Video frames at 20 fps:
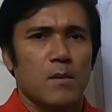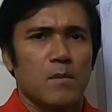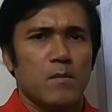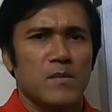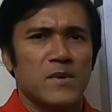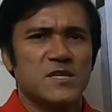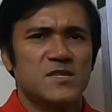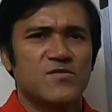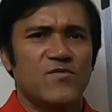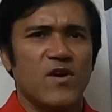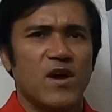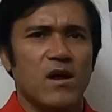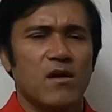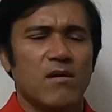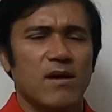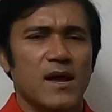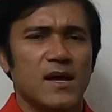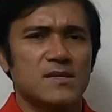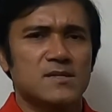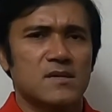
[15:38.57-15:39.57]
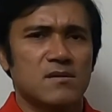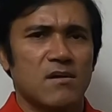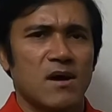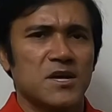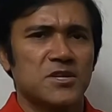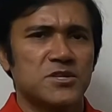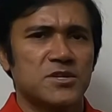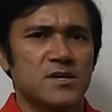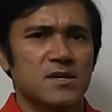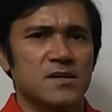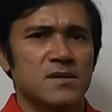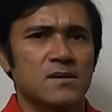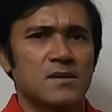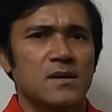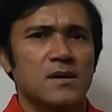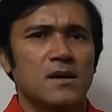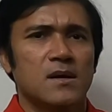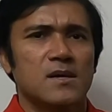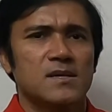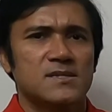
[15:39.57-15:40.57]
Miss Vera is a
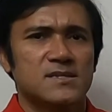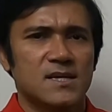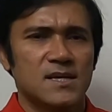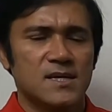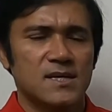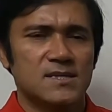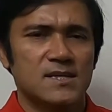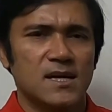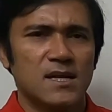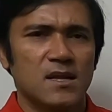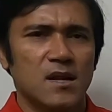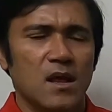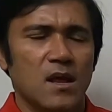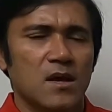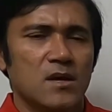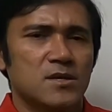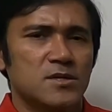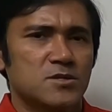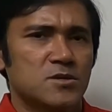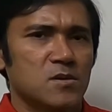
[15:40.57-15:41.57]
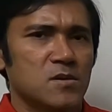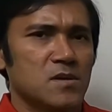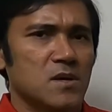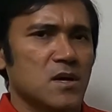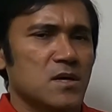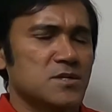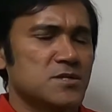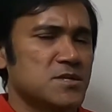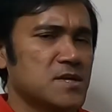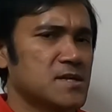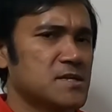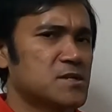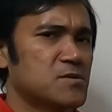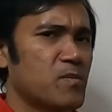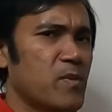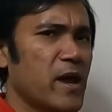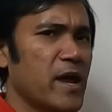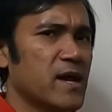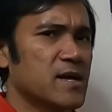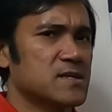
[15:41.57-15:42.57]
Russian citizen, so she
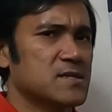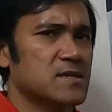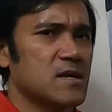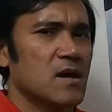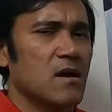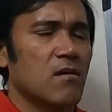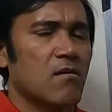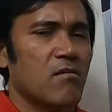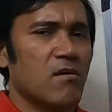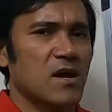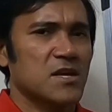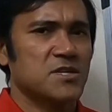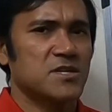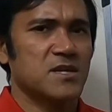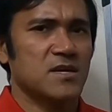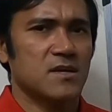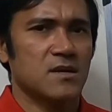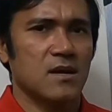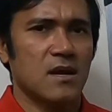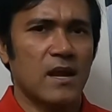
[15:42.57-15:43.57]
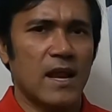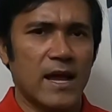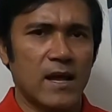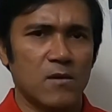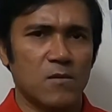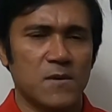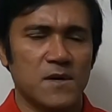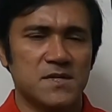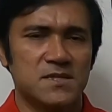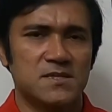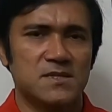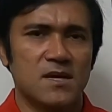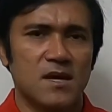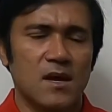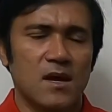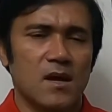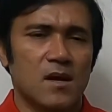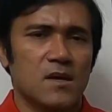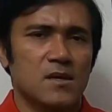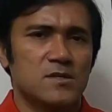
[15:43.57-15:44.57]
speaks Russian language.
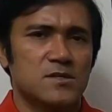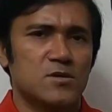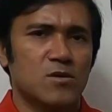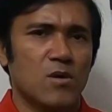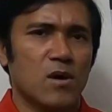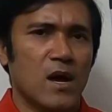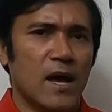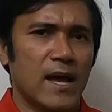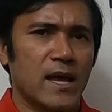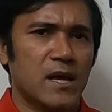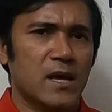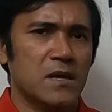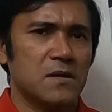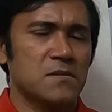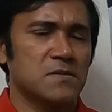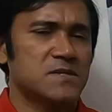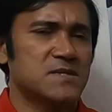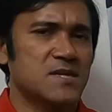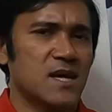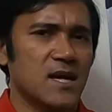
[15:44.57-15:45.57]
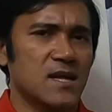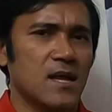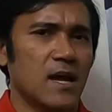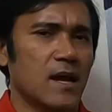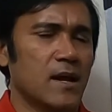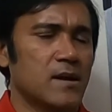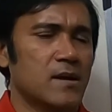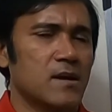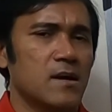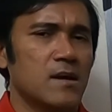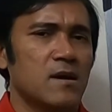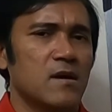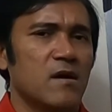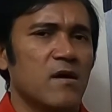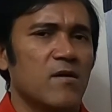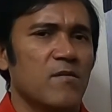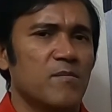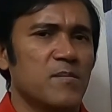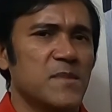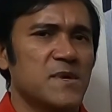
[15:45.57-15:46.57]
So I cannot say that
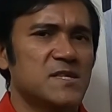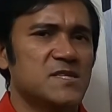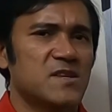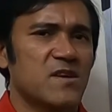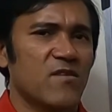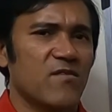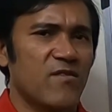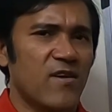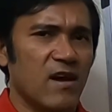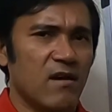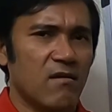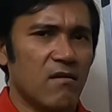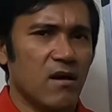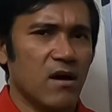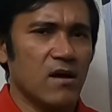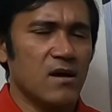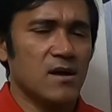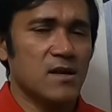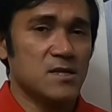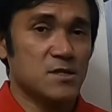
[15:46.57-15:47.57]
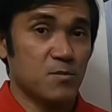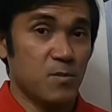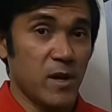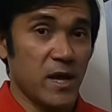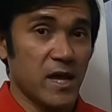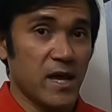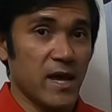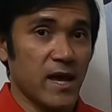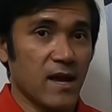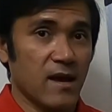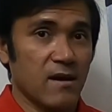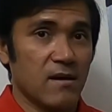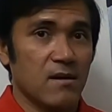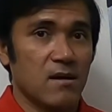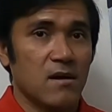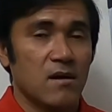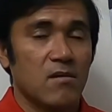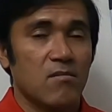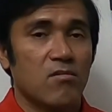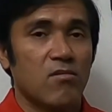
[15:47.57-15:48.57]
Miss Vera is speaking
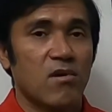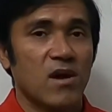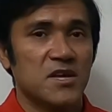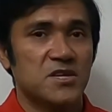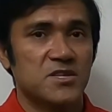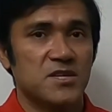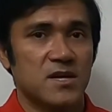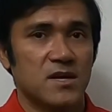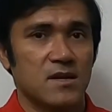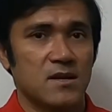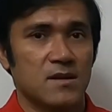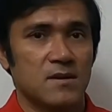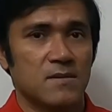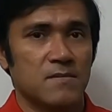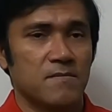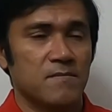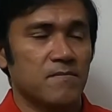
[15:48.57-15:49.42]
Russian.